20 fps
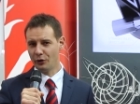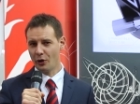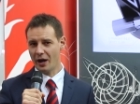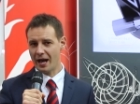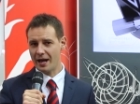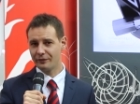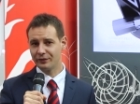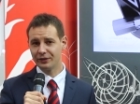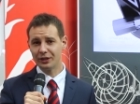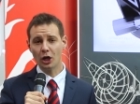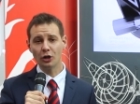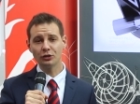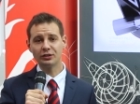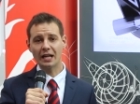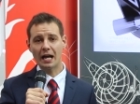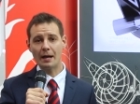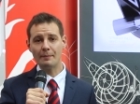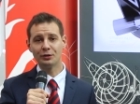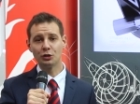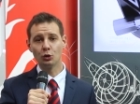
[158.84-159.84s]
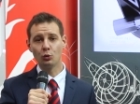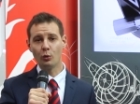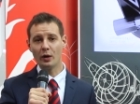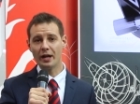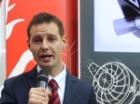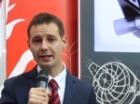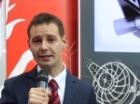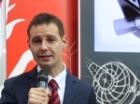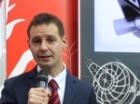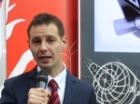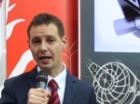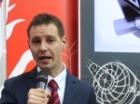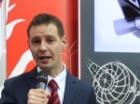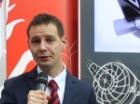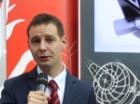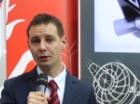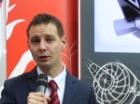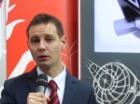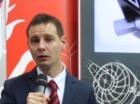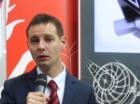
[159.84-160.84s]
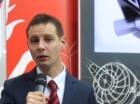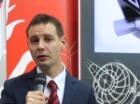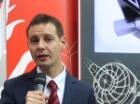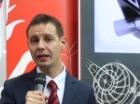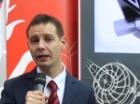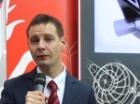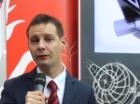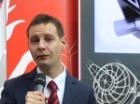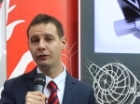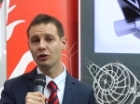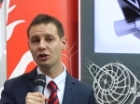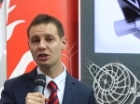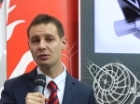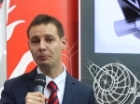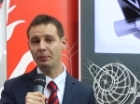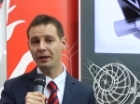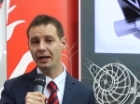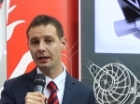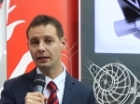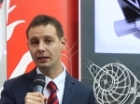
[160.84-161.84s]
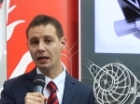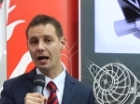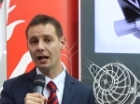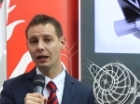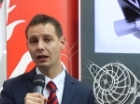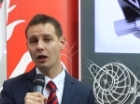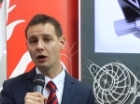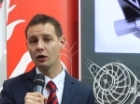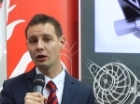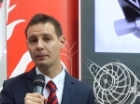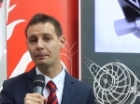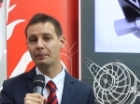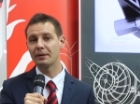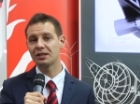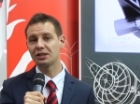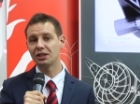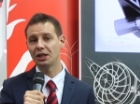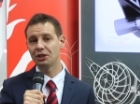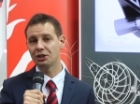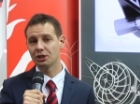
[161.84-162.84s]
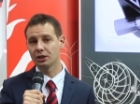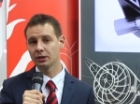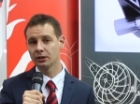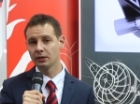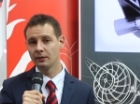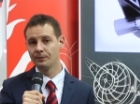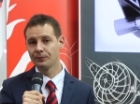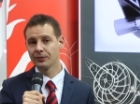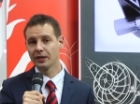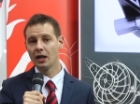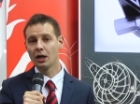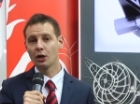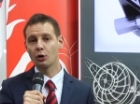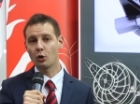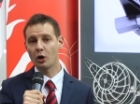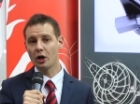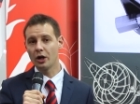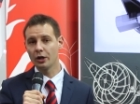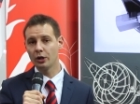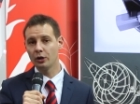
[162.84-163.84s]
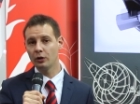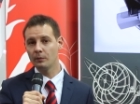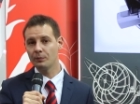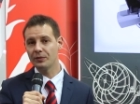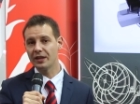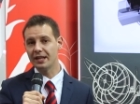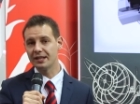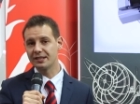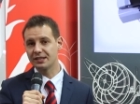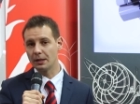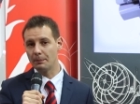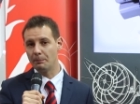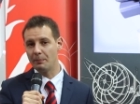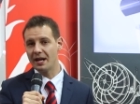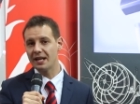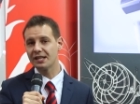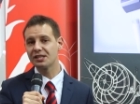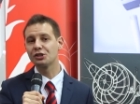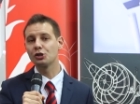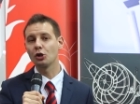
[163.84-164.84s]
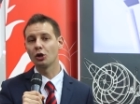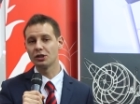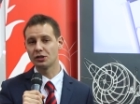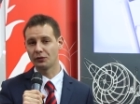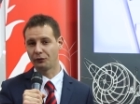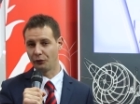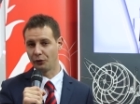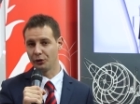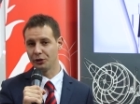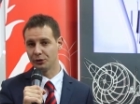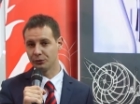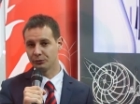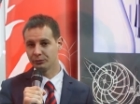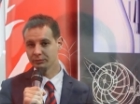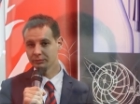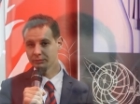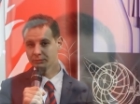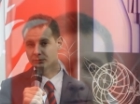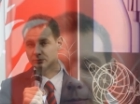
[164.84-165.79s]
you have no time to waste and you're looking for speed along precision, Chrono is the best choice for you.